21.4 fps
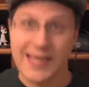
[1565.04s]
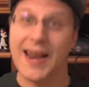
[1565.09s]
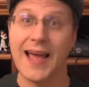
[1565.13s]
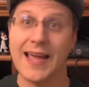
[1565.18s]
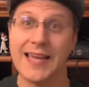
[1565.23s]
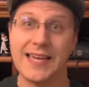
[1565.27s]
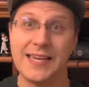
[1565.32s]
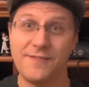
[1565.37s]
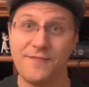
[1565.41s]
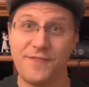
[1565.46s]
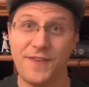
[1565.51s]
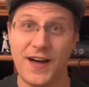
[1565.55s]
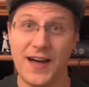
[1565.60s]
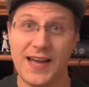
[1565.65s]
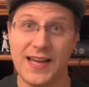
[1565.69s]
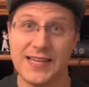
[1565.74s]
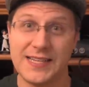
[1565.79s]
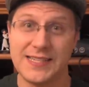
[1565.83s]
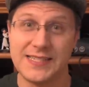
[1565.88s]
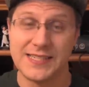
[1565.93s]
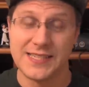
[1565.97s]
that I can
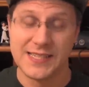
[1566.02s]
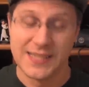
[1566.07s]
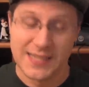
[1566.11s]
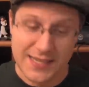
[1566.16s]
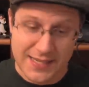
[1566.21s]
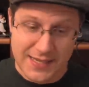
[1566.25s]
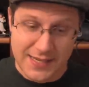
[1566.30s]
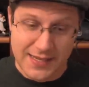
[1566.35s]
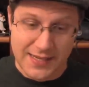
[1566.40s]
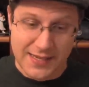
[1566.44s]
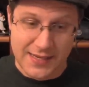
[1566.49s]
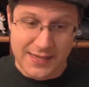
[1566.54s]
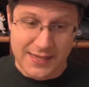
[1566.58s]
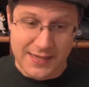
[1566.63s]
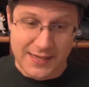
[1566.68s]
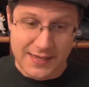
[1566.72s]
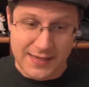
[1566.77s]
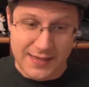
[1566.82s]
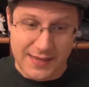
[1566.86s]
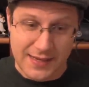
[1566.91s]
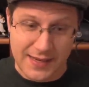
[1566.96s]
find.
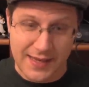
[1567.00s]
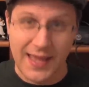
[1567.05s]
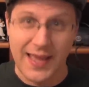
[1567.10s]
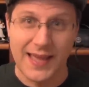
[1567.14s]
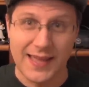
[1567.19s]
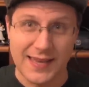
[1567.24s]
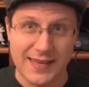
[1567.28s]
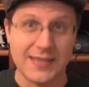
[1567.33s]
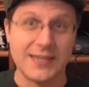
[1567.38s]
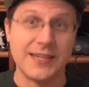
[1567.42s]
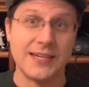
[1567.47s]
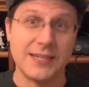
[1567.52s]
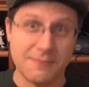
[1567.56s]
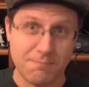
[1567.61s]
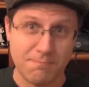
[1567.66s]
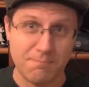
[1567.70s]
Again,